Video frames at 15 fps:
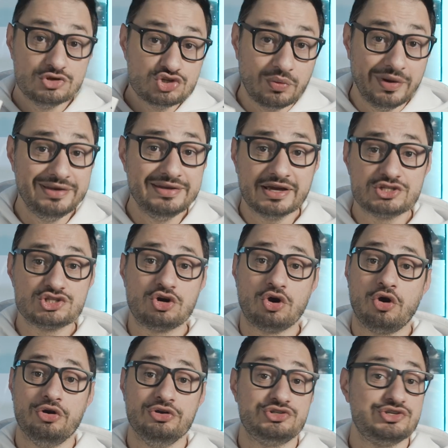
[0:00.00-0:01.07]
So index
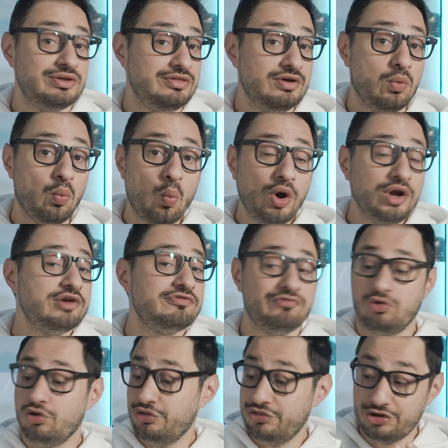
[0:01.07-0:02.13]
cards, they're
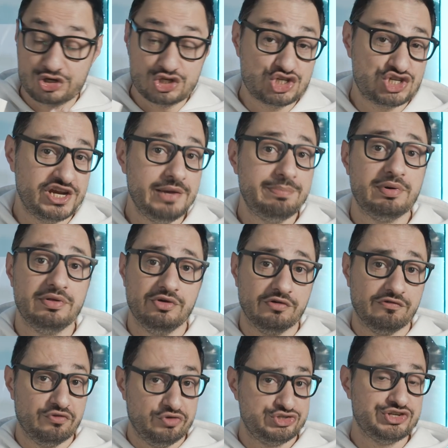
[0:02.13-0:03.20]
wonderful, they're cheap, they're
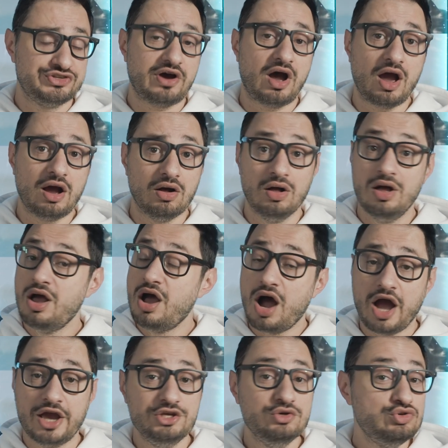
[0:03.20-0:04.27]
versatile.
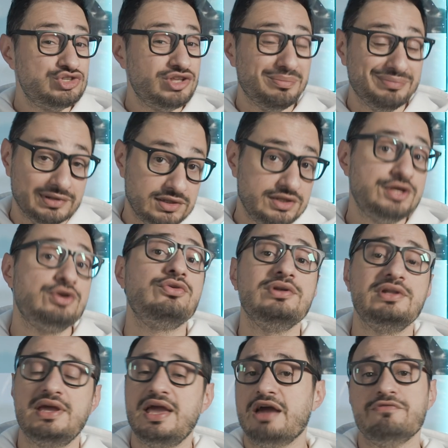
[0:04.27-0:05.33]
I use them
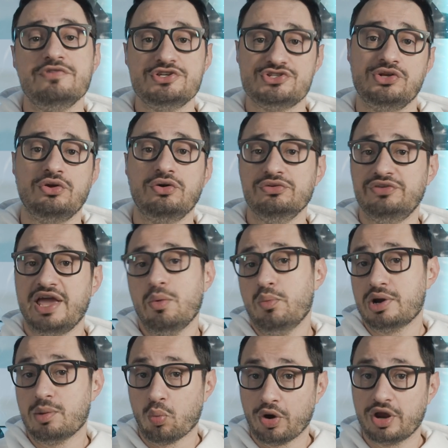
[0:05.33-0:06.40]
literally every single day when
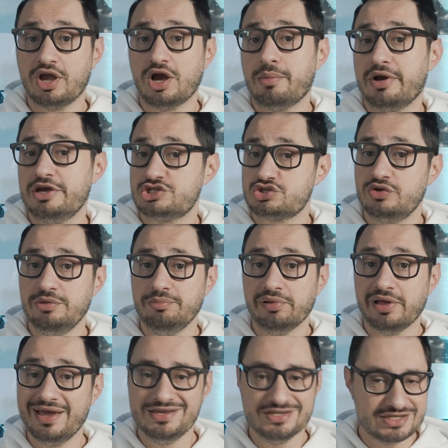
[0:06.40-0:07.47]
I'm working on my
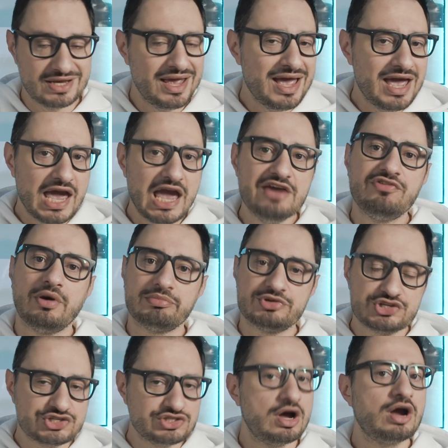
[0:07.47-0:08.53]
screenplays. If I'm
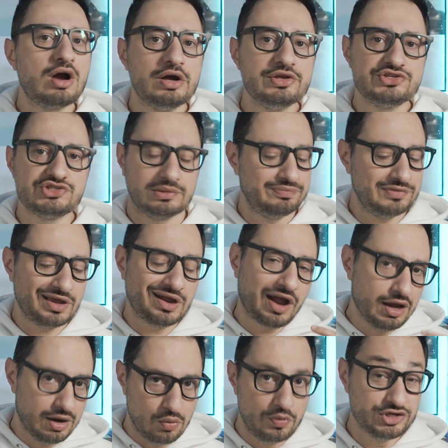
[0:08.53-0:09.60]
stuck on something, I
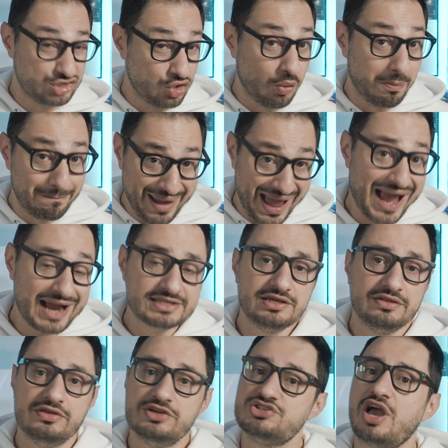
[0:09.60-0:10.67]
always go back to
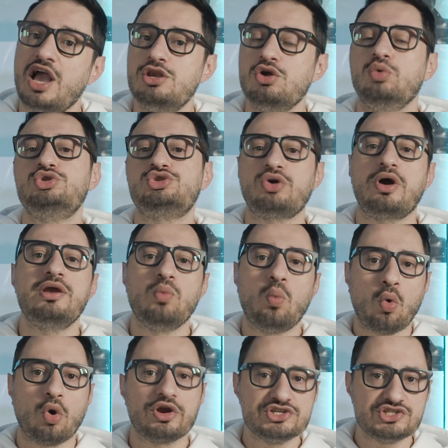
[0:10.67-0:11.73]
this. I don't try and
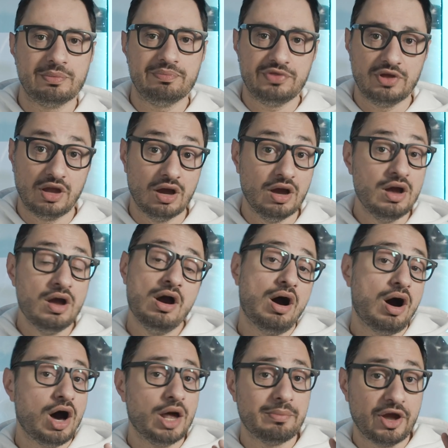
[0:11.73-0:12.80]
work something
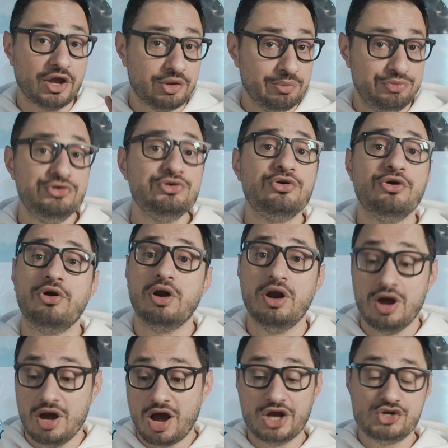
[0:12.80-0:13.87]
on my computer.
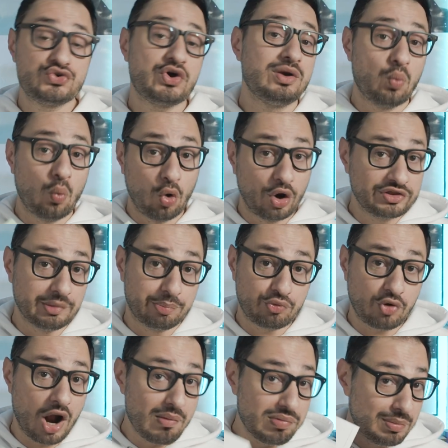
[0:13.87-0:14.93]
I try and work the
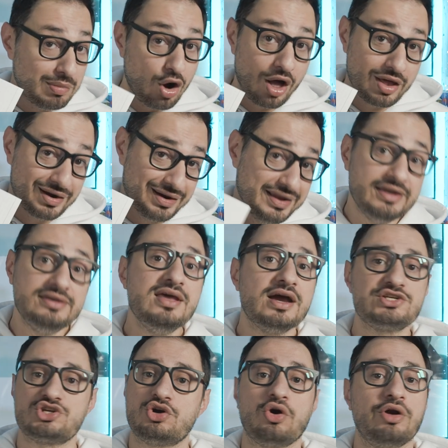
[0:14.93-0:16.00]
problem on an
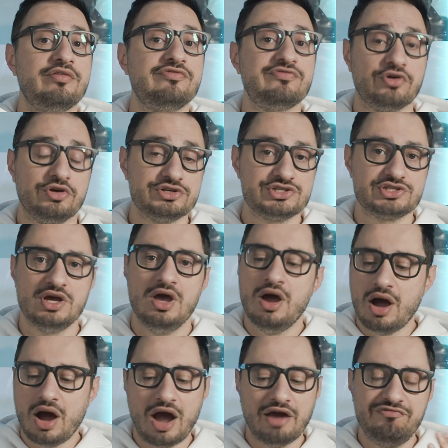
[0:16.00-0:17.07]
index card first.
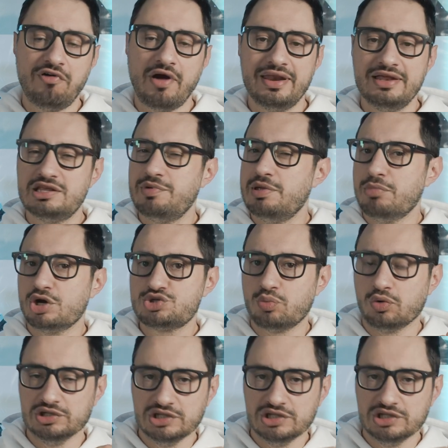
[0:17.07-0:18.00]
I find it to be much more